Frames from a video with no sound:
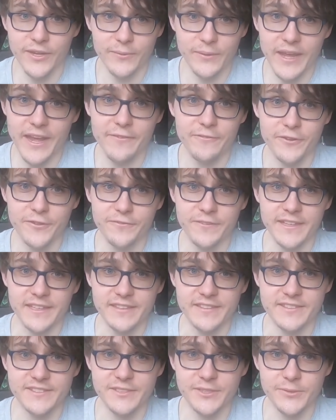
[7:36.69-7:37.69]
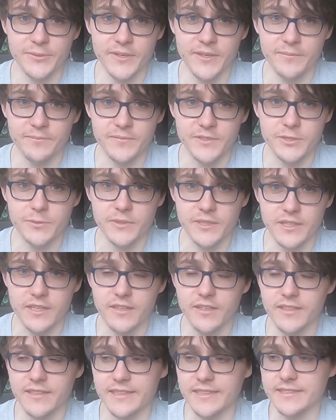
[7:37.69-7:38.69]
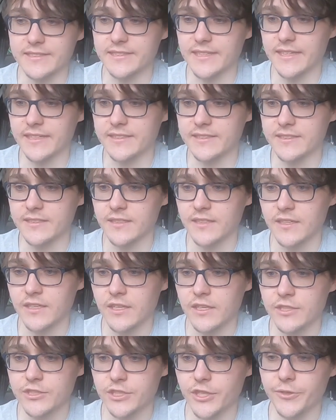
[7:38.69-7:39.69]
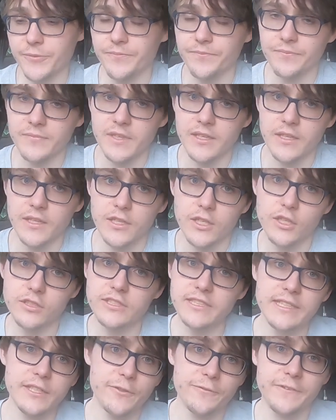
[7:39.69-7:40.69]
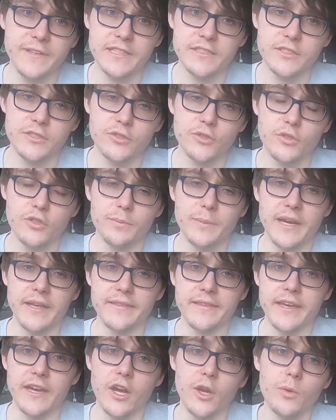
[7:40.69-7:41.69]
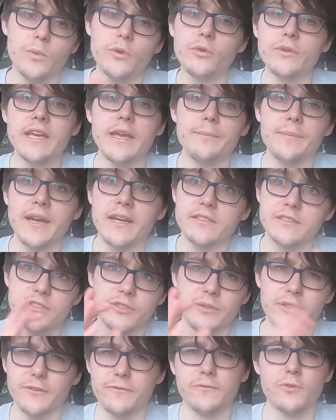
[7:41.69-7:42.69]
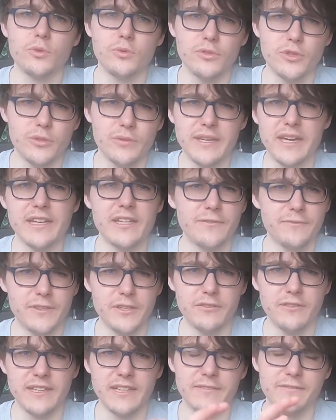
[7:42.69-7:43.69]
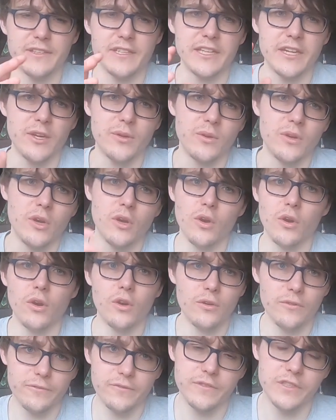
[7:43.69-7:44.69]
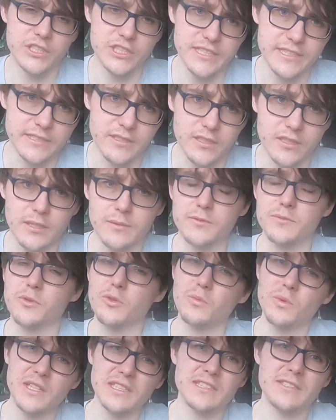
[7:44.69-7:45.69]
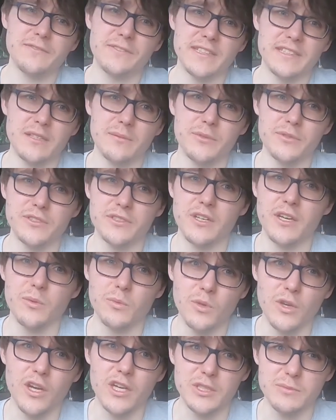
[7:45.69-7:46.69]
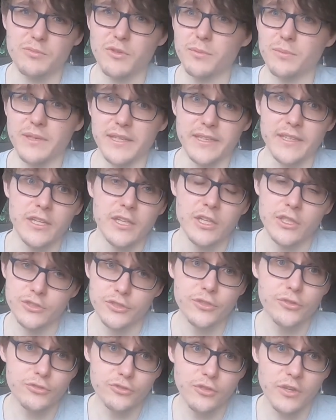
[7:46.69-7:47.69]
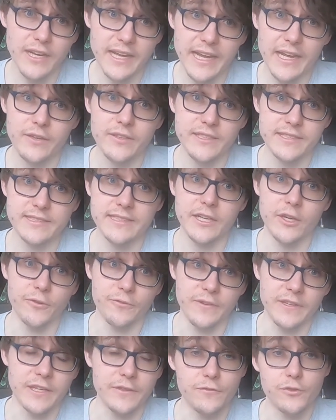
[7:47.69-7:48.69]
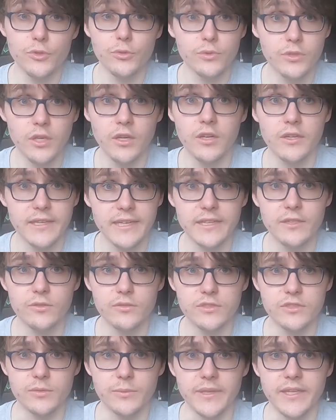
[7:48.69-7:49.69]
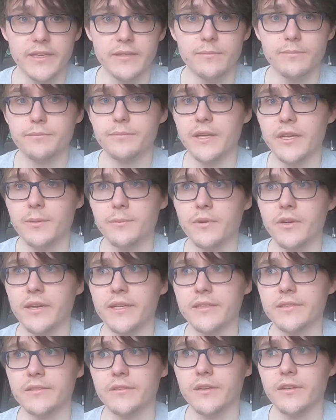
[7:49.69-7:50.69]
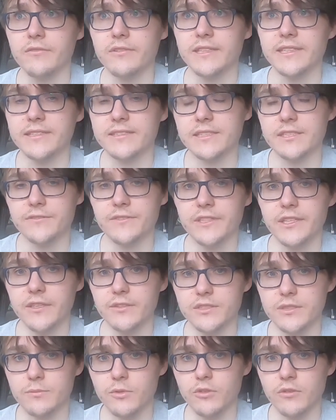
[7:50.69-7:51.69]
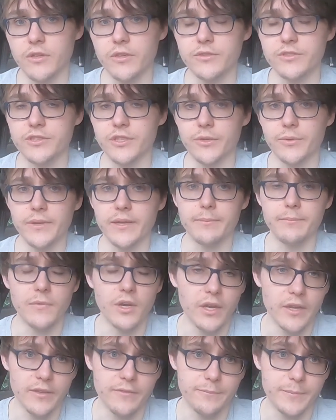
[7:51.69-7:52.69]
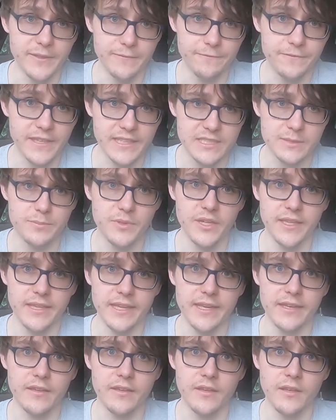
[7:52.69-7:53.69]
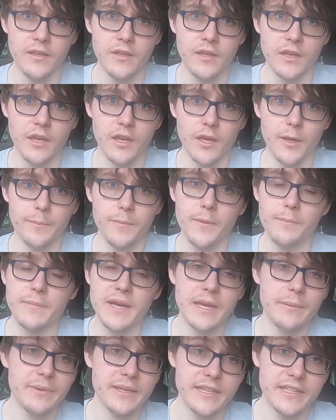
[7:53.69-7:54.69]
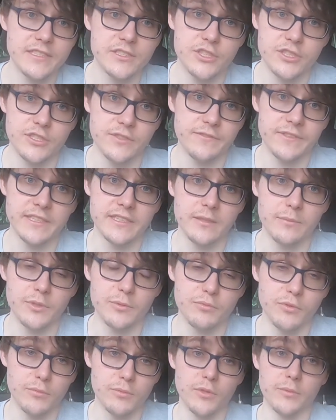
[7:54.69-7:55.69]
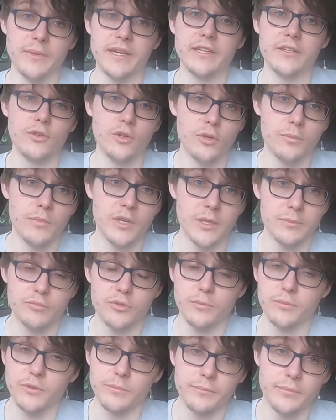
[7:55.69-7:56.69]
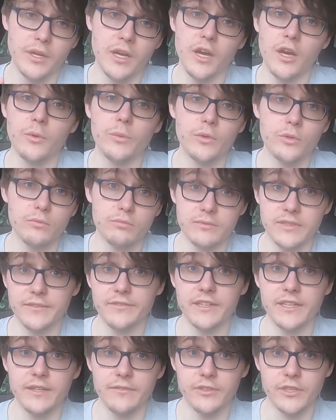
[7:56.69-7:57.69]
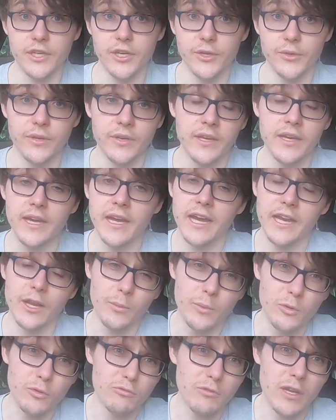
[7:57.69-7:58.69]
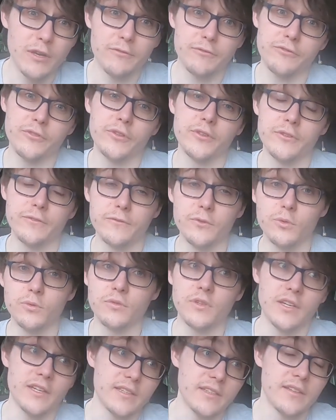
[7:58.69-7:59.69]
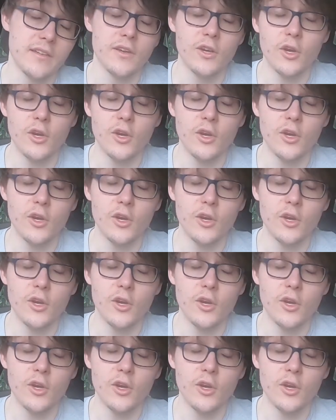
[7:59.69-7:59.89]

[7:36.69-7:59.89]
everything to a car these days. So lots of little things to talk about there. I will get back to doing a full UK configurator video of the GTI Clubsport once the VW site works properly. Do try it out yourself, and if you can't get onto it, bear in mind I release this video tomorrow, so it might have been fixed by then. Maybe it is just a VW problem and not my problem, but I will give it another go, and I will run through the full like